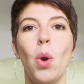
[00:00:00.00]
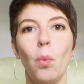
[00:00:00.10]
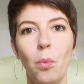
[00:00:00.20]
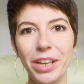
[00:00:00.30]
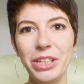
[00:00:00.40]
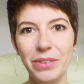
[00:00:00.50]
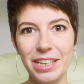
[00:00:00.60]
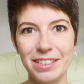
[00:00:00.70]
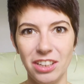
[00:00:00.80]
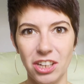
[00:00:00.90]
When you
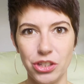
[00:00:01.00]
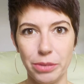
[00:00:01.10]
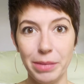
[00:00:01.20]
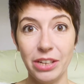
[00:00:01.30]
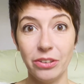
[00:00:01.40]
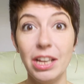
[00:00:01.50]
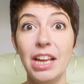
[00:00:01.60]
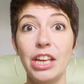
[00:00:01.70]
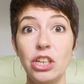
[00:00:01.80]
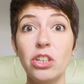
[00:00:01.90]
eat a larger meal,
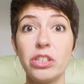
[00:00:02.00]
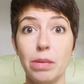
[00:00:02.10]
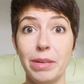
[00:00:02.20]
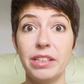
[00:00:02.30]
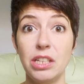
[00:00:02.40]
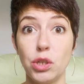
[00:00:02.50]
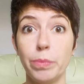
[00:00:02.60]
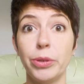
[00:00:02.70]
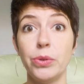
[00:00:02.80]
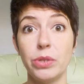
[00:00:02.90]
your stomach needs to
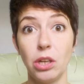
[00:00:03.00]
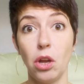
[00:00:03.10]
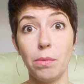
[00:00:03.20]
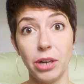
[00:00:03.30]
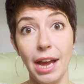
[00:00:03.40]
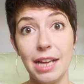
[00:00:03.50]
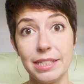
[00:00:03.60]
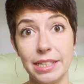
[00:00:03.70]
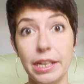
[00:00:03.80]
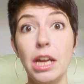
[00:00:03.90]
produce a lot more
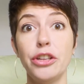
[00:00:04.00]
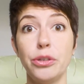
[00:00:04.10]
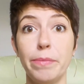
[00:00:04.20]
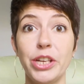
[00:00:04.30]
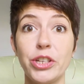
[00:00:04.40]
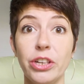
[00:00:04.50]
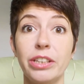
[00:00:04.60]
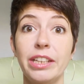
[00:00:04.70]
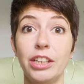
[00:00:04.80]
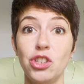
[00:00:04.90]
acid to make sure
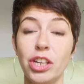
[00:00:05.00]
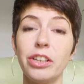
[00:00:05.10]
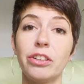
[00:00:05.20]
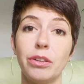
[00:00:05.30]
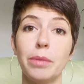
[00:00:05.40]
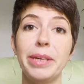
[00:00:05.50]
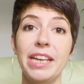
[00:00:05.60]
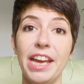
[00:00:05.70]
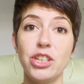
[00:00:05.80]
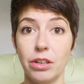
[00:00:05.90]
that the general
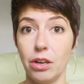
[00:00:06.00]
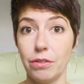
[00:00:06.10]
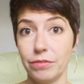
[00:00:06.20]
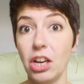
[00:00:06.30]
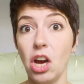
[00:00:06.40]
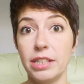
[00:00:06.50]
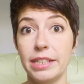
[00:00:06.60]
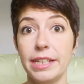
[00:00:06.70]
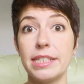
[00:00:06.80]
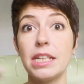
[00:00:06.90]
pH of the
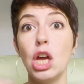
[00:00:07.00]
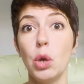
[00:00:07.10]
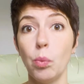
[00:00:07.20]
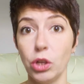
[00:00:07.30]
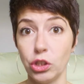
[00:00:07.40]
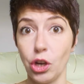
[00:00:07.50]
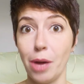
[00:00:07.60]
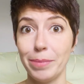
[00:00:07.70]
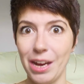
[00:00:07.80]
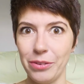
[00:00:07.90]
contents will drop
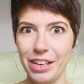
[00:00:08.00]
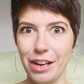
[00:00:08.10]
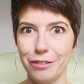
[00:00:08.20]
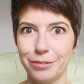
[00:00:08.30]
down enough.